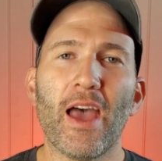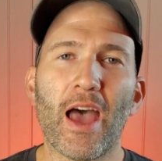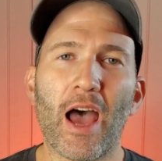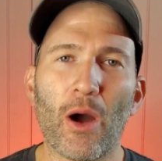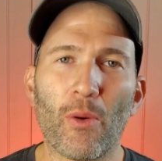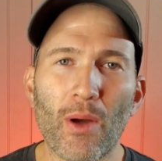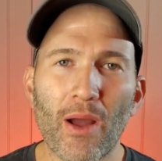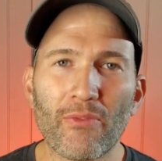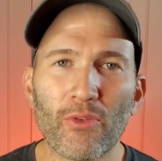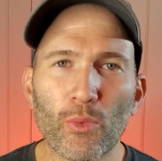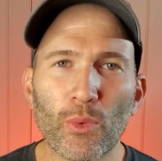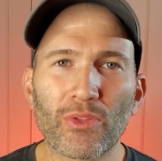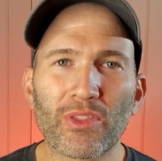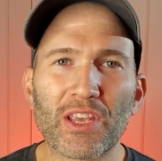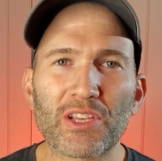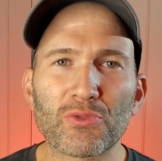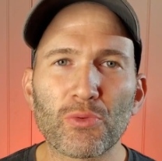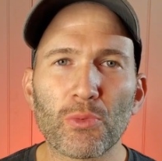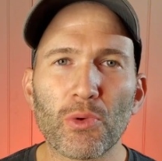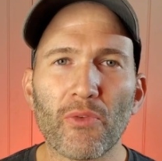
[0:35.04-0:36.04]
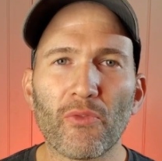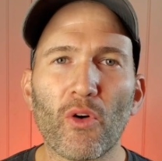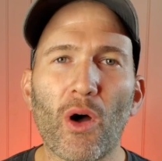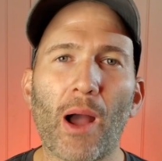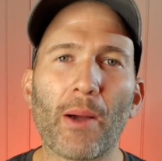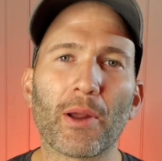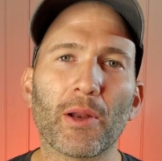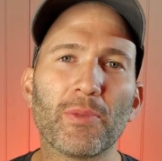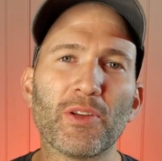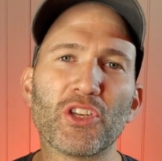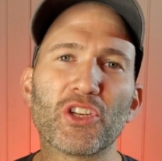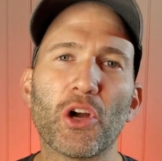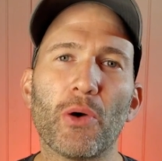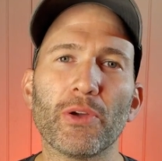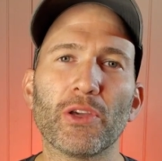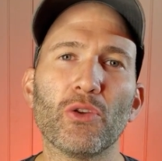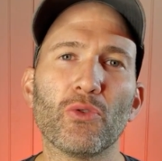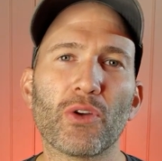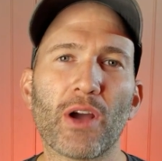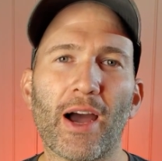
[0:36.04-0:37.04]
However, with this removal, I'm going to be
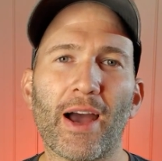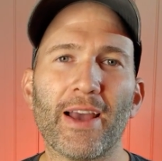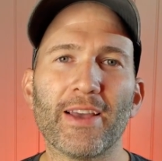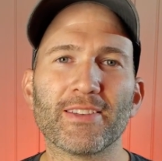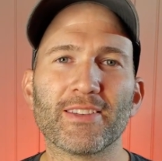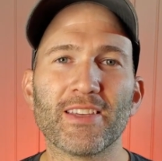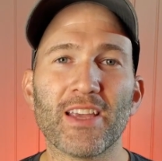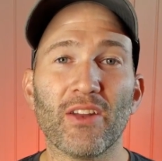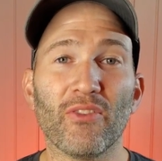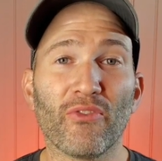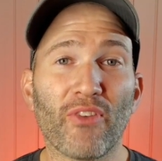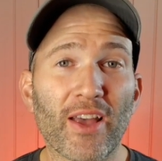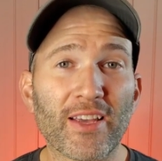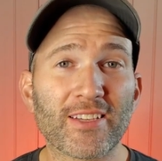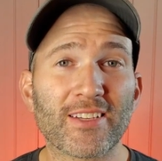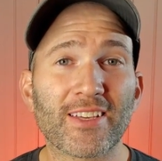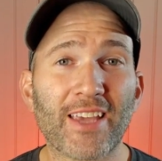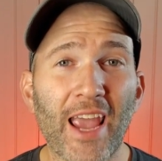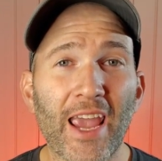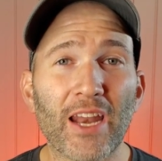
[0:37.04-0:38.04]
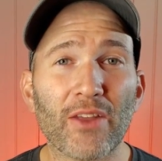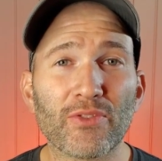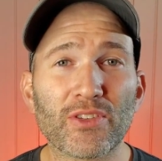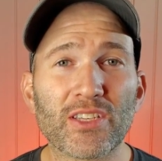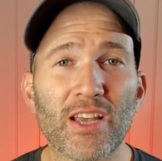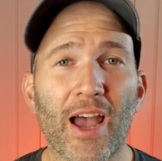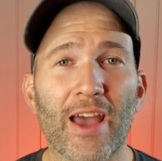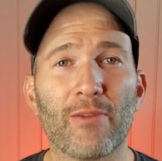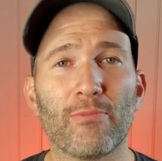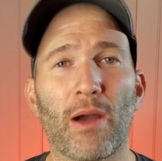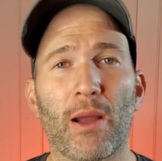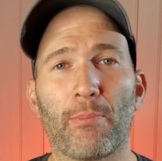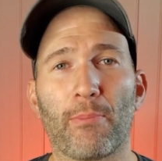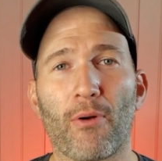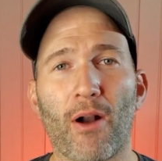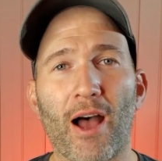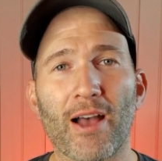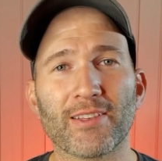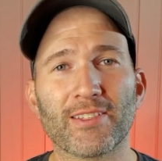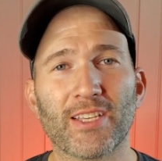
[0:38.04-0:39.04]
showing you guys the investigative side of my
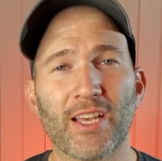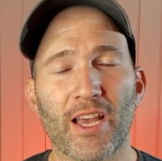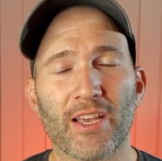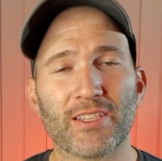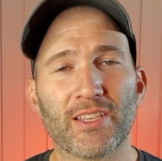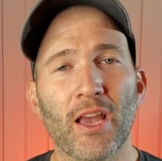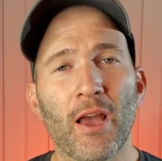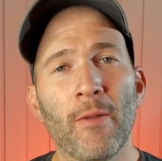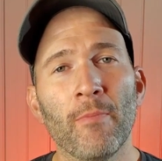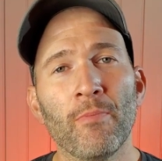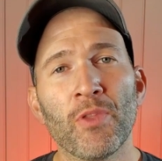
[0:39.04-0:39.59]
process